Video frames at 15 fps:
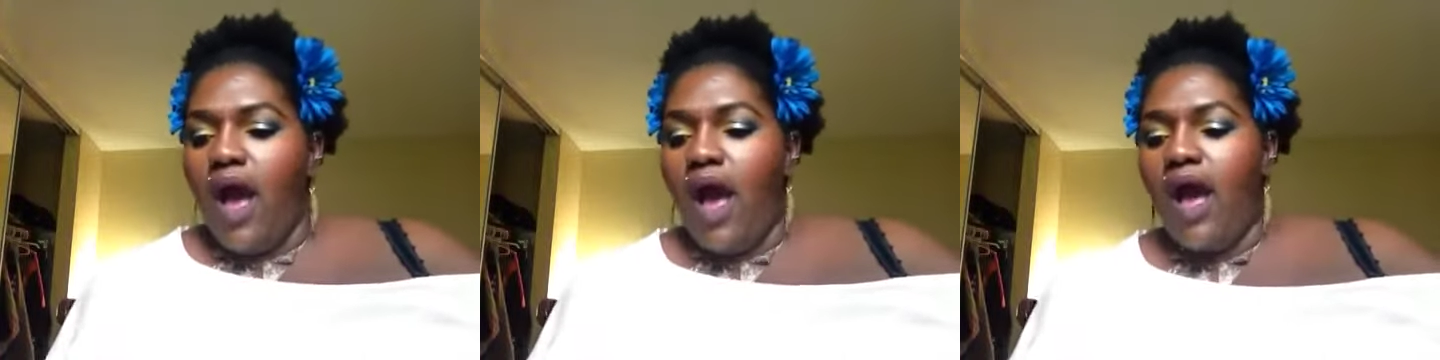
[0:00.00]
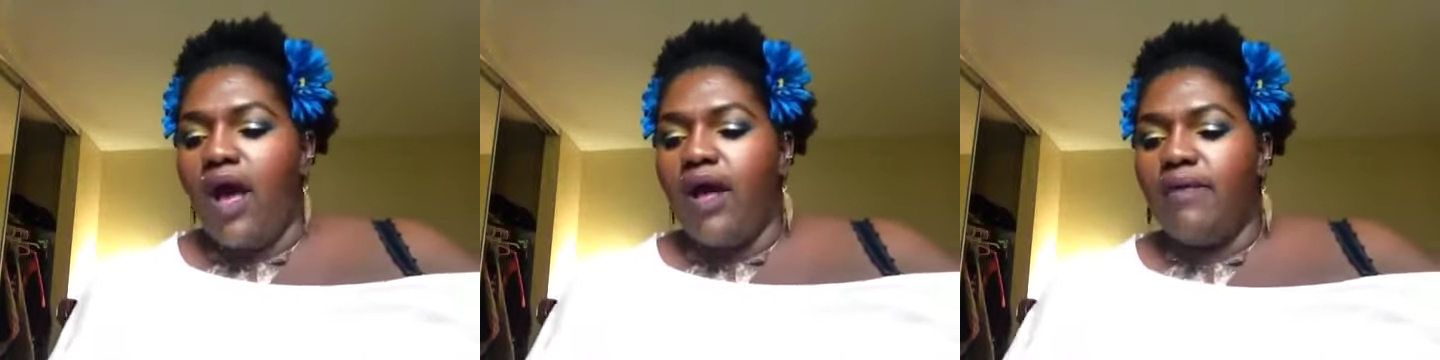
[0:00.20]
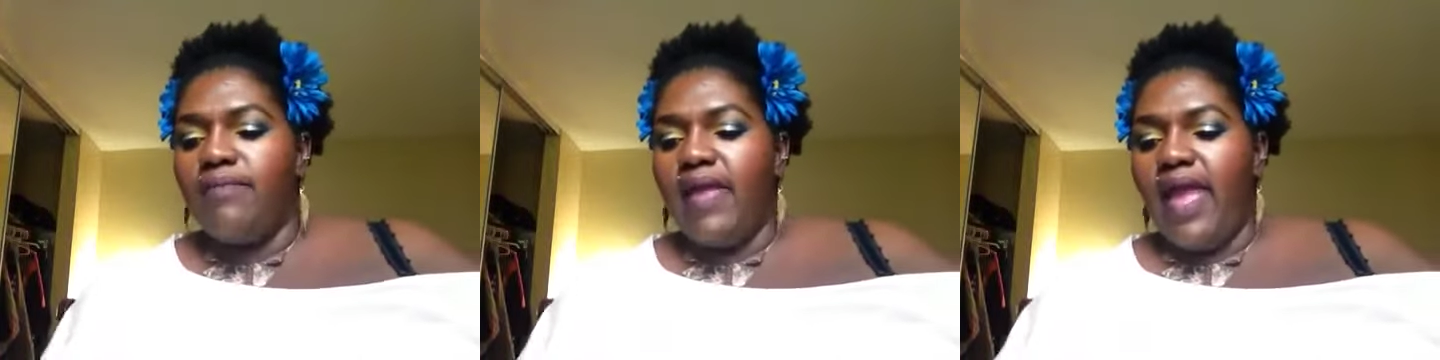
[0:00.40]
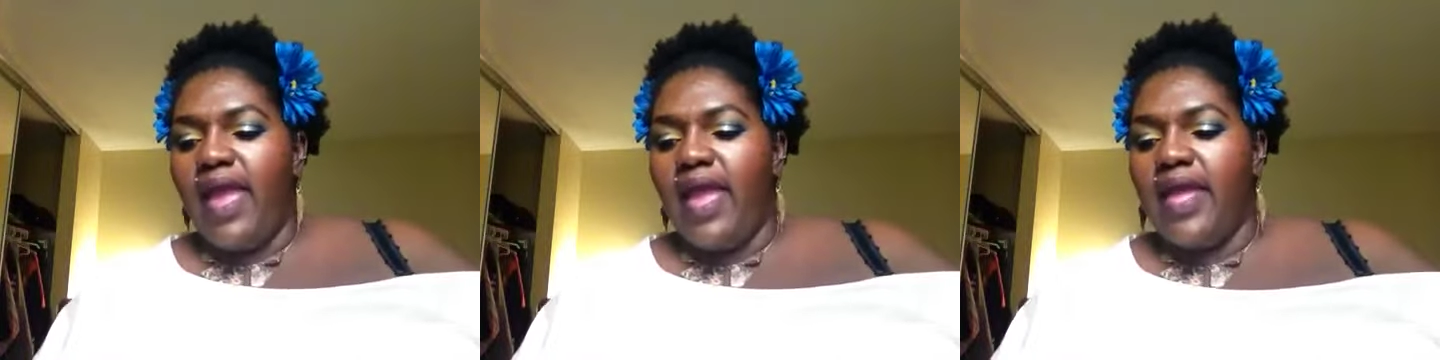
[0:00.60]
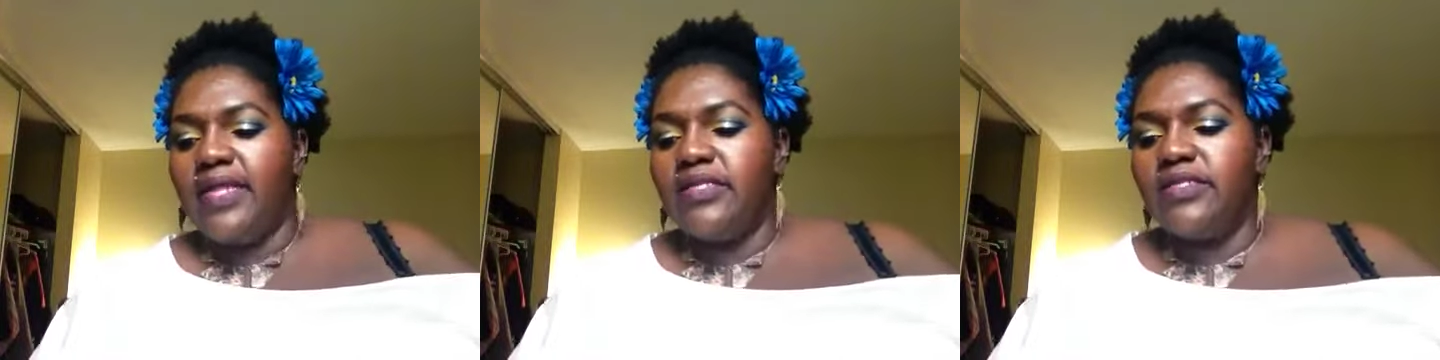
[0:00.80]

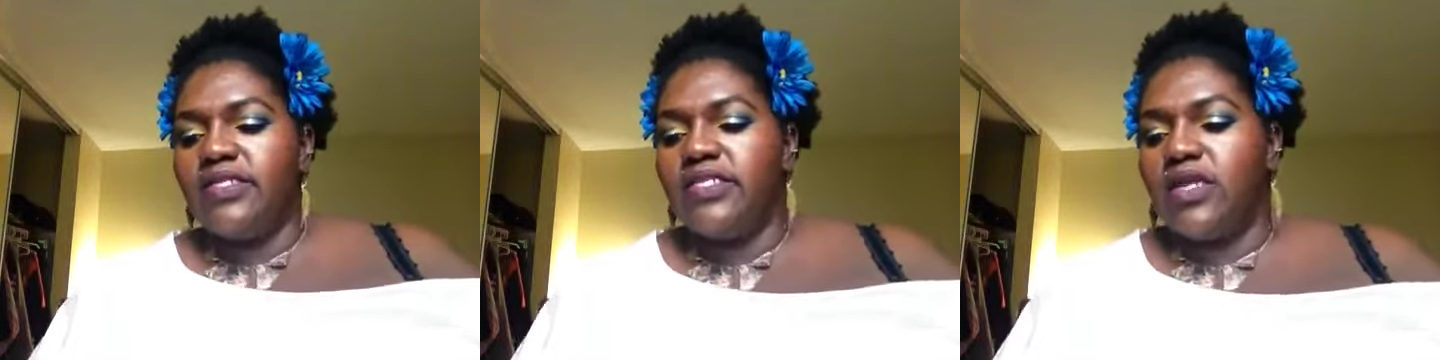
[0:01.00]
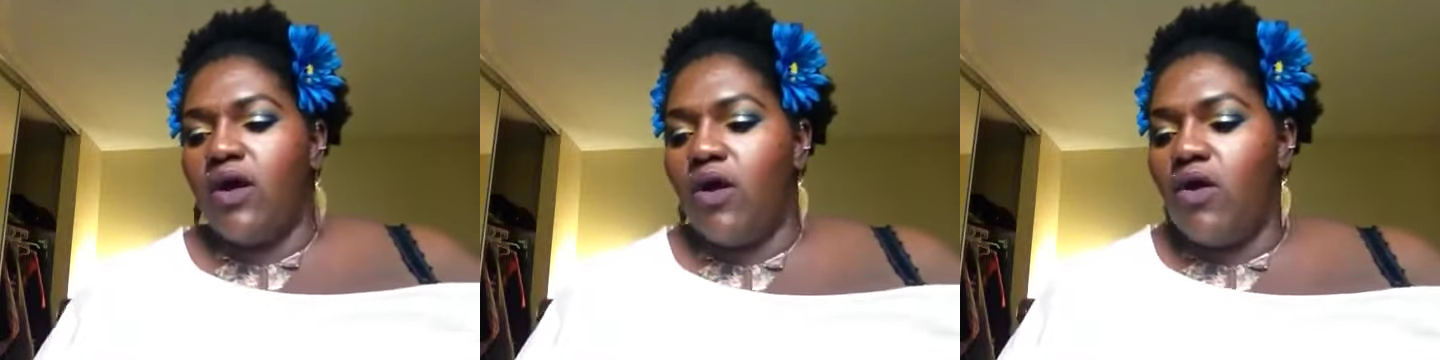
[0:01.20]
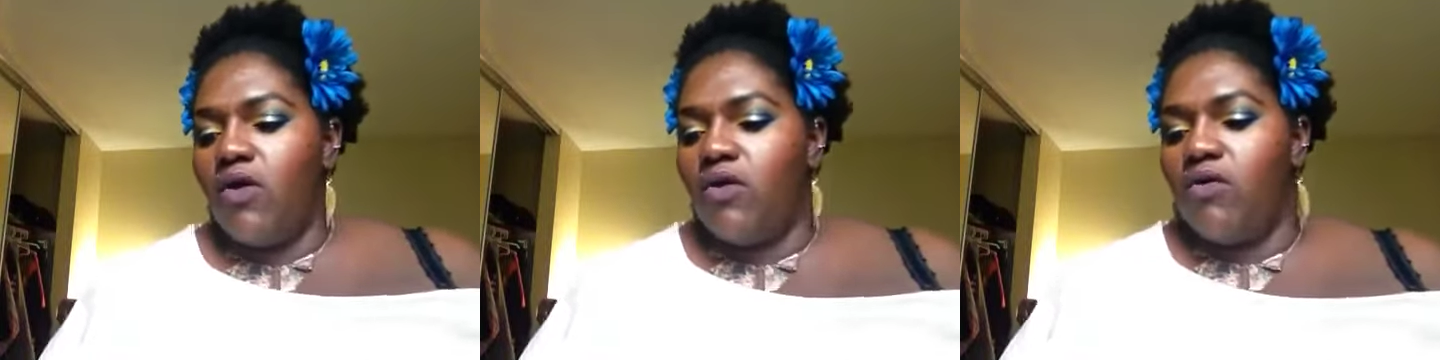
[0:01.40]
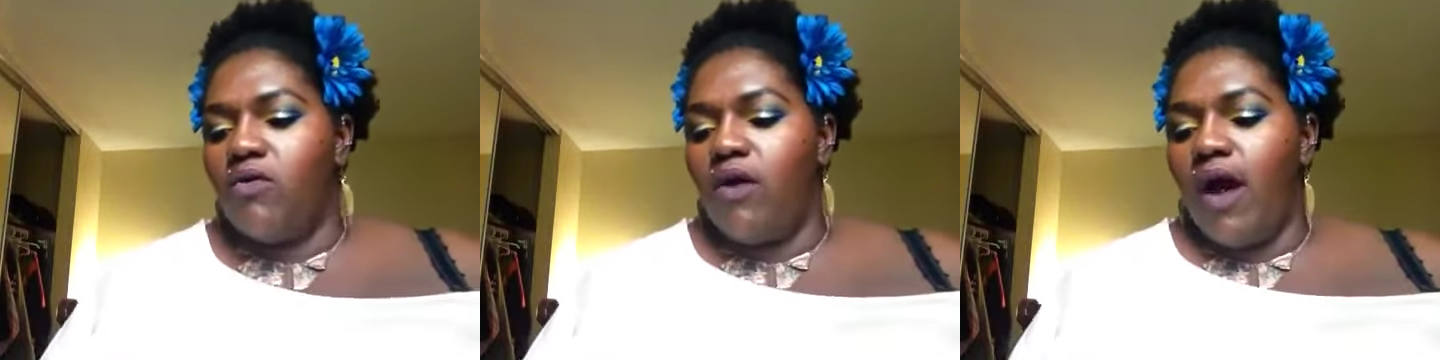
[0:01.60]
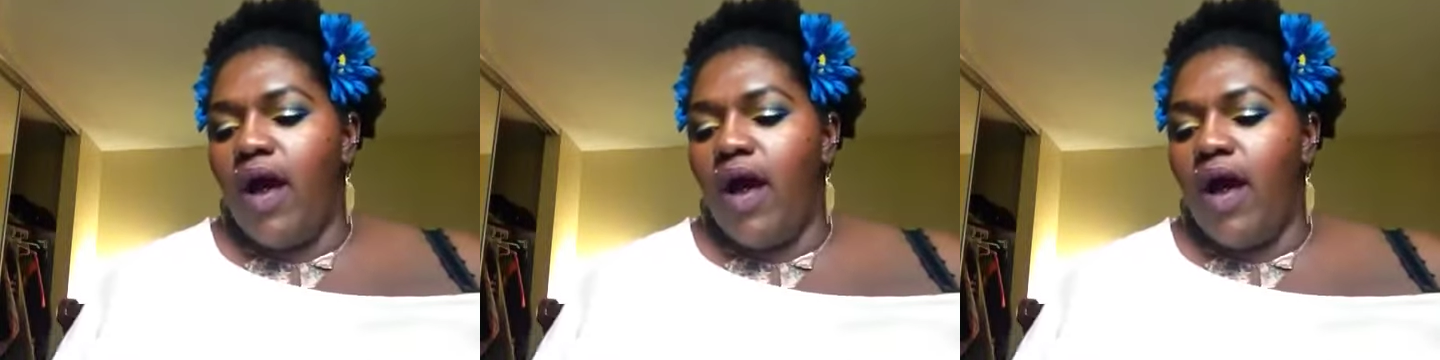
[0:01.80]
And so,